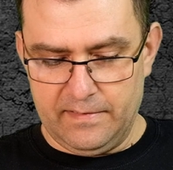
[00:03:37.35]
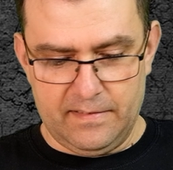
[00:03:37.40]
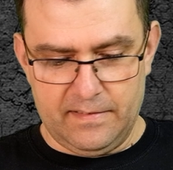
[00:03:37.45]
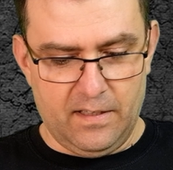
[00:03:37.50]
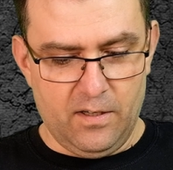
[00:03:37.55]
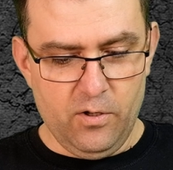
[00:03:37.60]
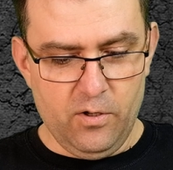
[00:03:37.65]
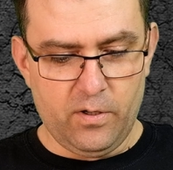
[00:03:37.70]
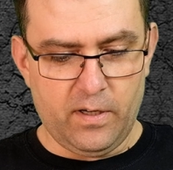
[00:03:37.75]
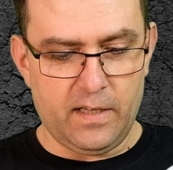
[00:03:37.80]

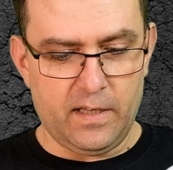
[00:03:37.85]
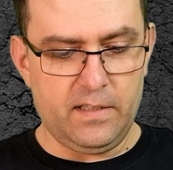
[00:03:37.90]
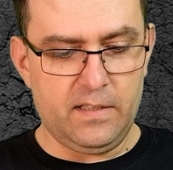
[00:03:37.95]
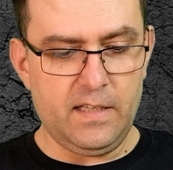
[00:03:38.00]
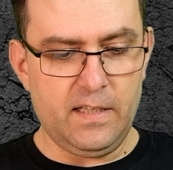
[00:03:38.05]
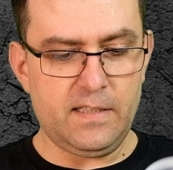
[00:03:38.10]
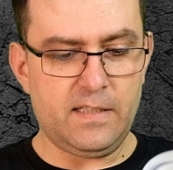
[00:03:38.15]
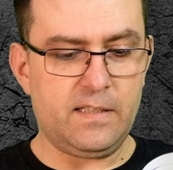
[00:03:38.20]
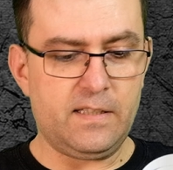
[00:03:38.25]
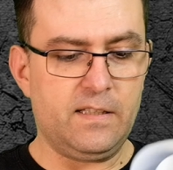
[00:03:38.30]
look at
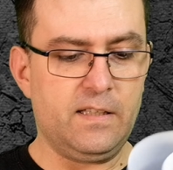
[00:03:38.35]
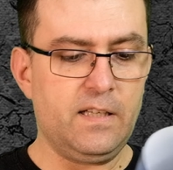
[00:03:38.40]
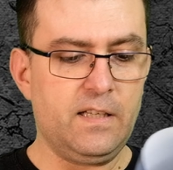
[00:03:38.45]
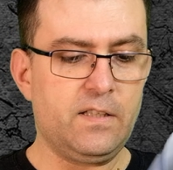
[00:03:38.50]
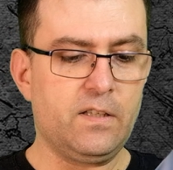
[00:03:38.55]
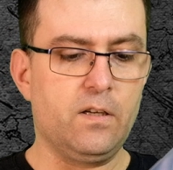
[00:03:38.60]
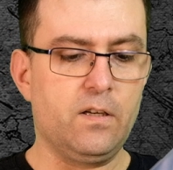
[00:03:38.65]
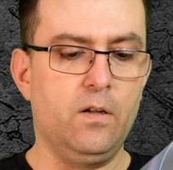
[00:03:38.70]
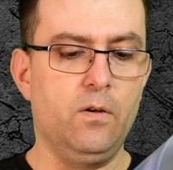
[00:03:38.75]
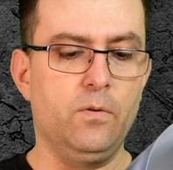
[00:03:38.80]
this this
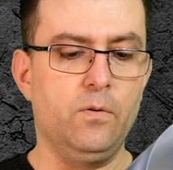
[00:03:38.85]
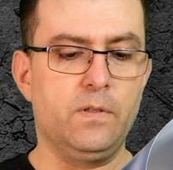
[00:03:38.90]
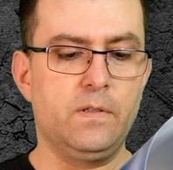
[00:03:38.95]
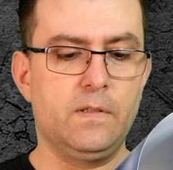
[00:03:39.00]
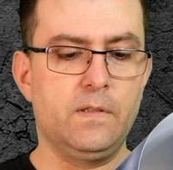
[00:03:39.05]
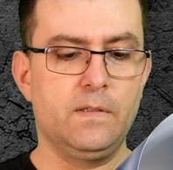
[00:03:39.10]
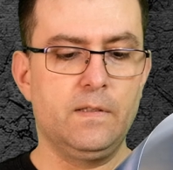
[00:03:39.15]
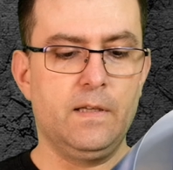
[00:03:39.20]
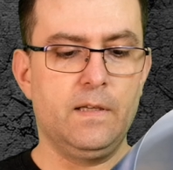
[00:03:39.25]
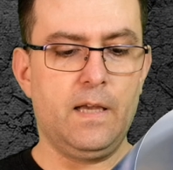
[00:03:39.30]
close
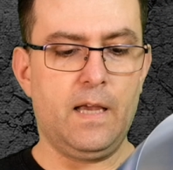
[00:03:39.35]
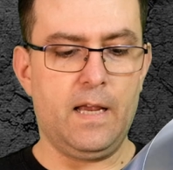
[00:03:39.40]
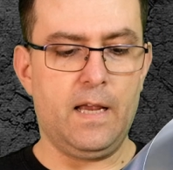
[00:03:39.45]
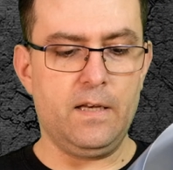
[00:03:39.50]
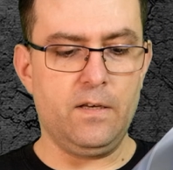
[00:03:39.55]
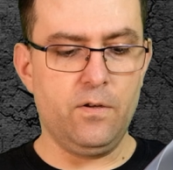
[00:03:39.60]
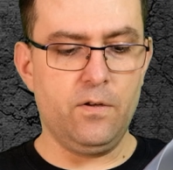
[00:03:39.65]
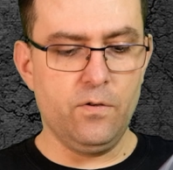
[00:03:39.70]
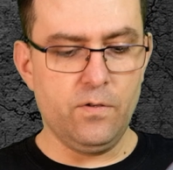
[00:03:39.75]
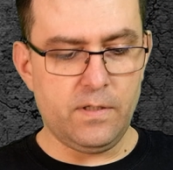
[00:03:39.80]
and
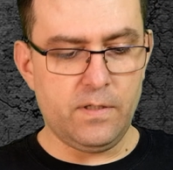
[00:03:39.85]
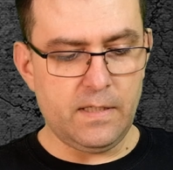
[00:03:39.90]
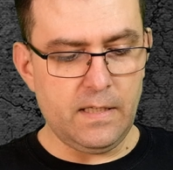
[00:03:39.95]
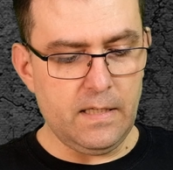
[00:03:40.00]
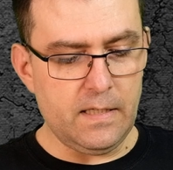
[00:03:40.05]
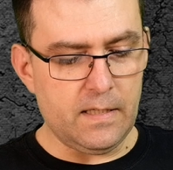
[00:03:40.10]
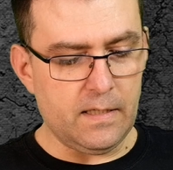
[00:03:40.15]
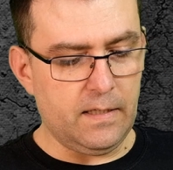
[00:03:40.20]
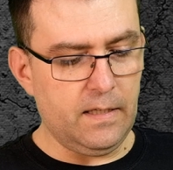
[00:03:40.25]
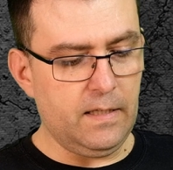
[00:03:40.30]
you see
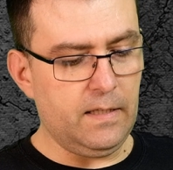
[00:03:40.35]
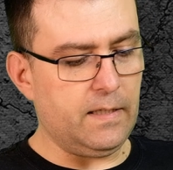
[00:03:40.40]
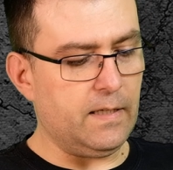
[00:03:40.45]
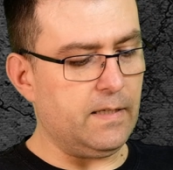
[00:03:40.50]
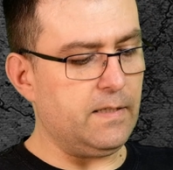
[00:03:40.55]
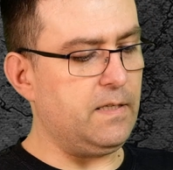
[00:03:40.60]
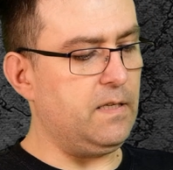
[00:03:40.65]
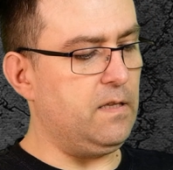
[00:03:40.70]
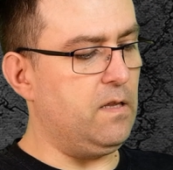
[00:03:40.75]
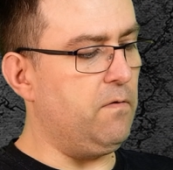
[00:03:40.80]
the
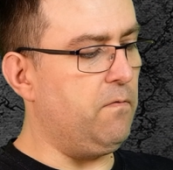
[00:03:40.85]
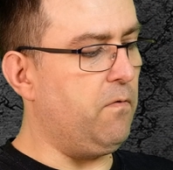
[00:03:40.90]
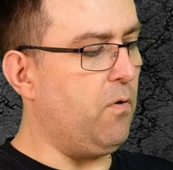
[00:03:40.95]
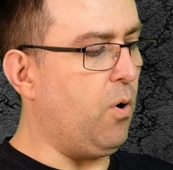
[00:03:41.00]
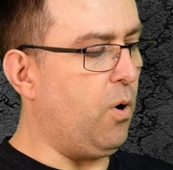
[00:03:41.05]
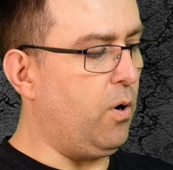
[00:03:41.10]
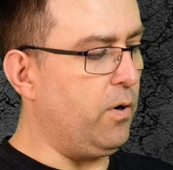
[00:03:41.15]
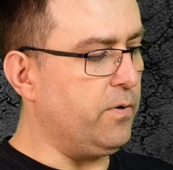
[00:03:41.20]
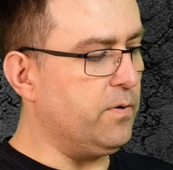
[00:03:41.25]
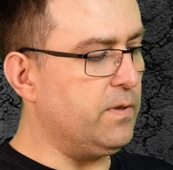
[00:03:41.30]
details in the
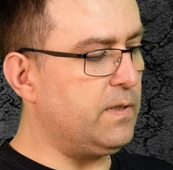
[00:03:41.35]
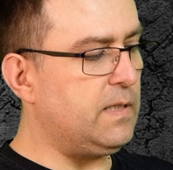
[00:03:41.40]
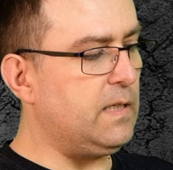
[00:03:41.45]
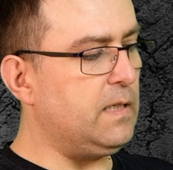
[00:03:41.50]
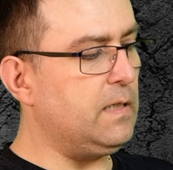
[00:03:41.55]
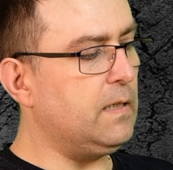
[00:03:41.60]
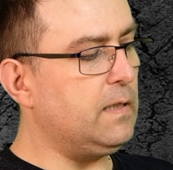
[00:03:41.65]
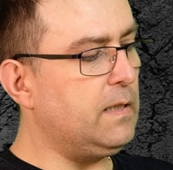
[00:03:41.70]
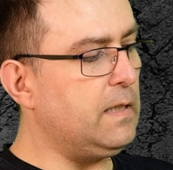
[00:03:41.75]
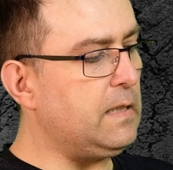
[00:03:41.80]
wall, you see
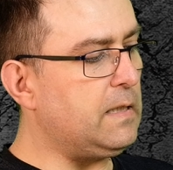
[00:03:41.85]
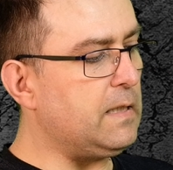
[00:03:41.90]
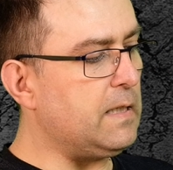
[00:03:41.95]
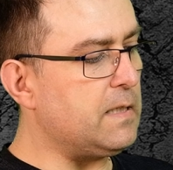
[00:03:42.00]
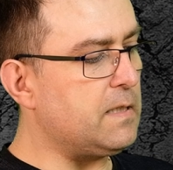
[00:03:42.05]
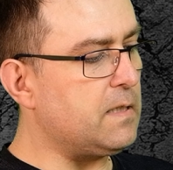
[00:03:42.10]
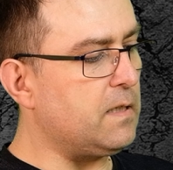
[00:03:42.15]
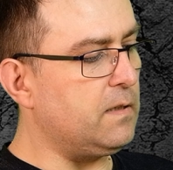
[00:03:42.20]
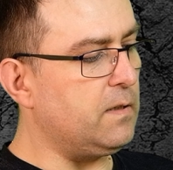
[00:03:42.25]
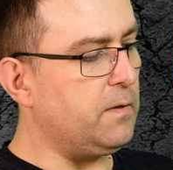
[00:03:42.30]
the
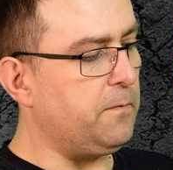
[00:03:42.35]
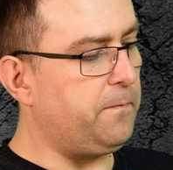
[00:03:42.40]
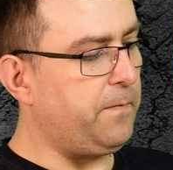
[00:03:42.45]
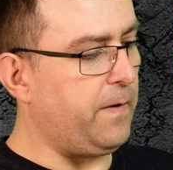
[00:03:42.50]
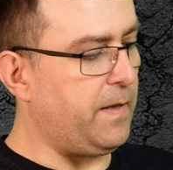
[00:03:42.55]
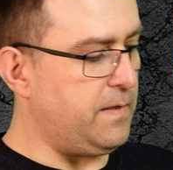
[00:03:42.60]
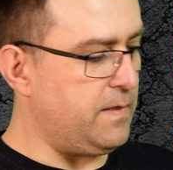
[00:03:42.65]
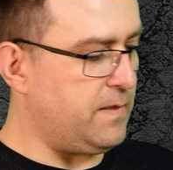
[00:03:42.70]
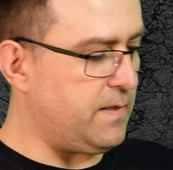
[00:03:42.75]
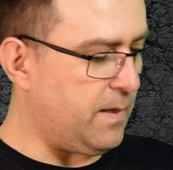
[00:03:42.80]
details on the
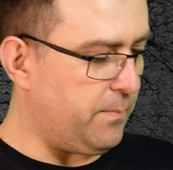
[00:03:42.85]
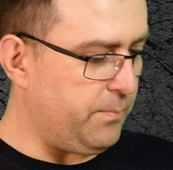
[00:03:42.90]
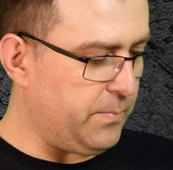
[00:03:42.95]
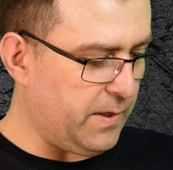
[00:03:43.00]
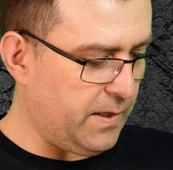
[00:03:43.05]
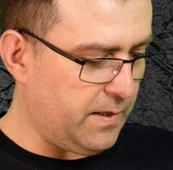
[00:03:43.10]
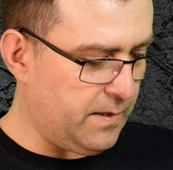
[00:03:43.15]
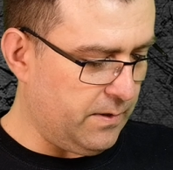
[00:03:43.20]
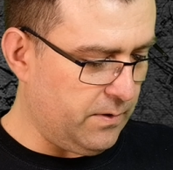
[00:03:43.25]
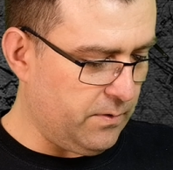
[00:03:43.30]
fence up
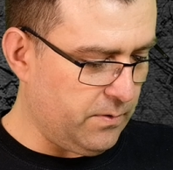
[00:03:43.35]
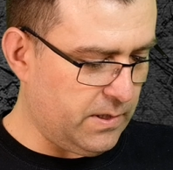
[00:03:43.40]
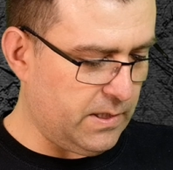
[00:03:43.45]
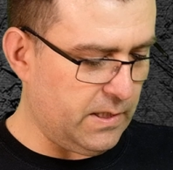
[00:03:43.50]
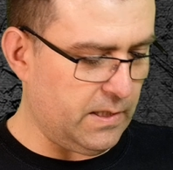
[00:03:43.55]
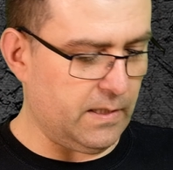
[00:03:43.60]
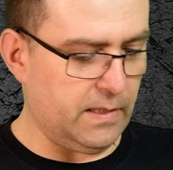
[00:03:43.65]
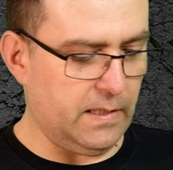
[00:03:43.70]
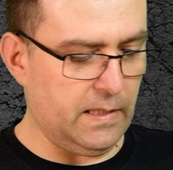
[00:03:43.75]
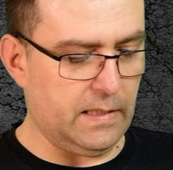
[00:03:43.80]
there, you see
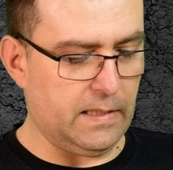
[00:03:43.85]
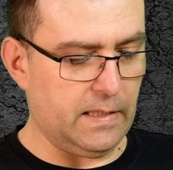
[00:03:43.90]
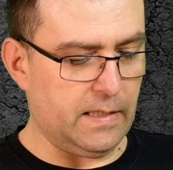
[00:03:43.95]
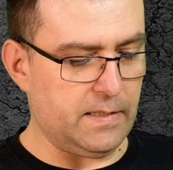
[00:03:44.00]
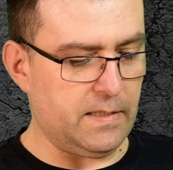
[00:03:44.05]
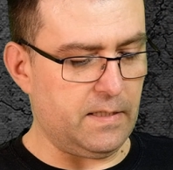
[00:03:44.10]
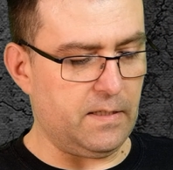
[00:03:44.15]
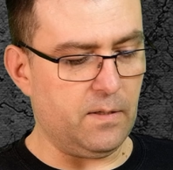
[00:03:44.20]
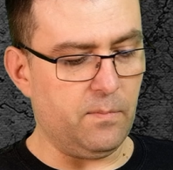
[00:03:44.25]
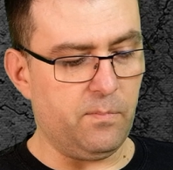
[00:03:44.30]
the details
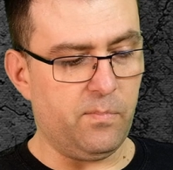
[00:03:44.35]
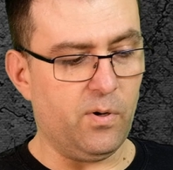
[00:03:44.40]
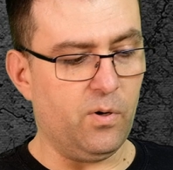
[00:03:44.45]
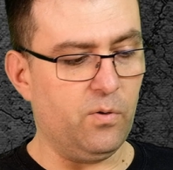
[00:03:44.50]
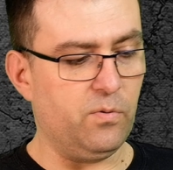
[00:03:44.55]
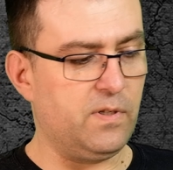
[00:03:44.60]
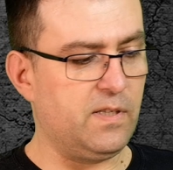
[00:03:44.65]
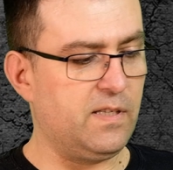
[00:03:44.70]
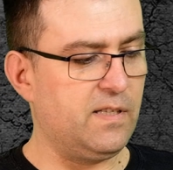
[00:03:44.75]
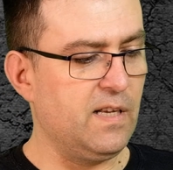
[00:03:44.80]
in the
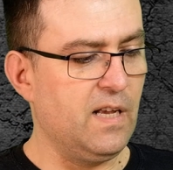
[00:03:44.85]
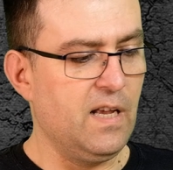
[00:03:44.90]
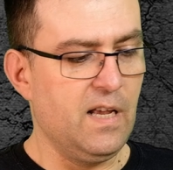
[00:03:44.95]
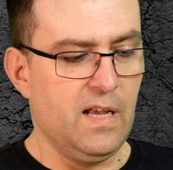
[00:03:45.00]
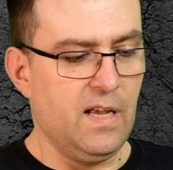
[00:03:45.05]
boats.